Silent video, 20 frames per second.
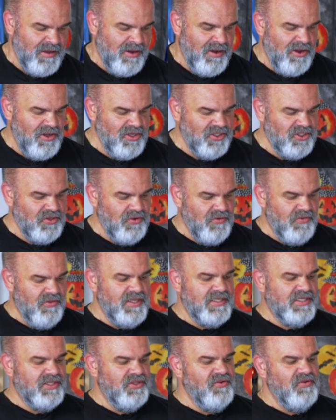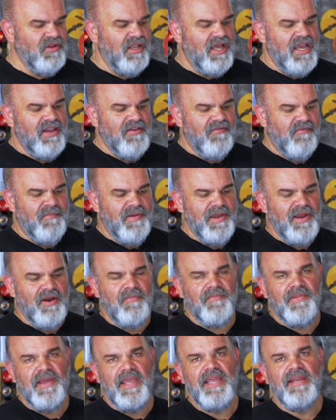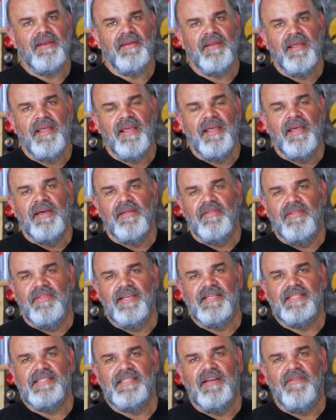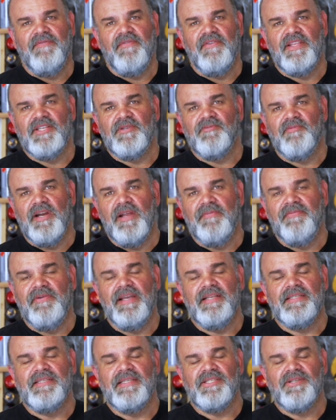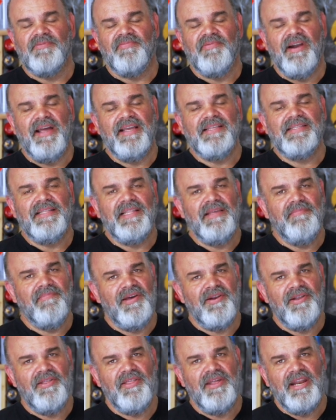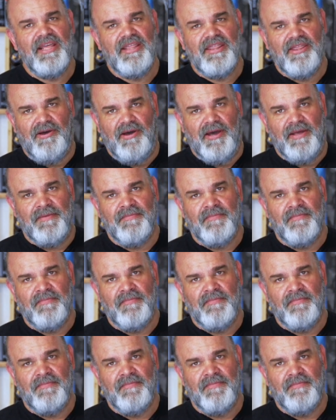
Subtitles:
Also, this new line of Behr paint, this stuff in the spray paints is surprisingly better than I thought.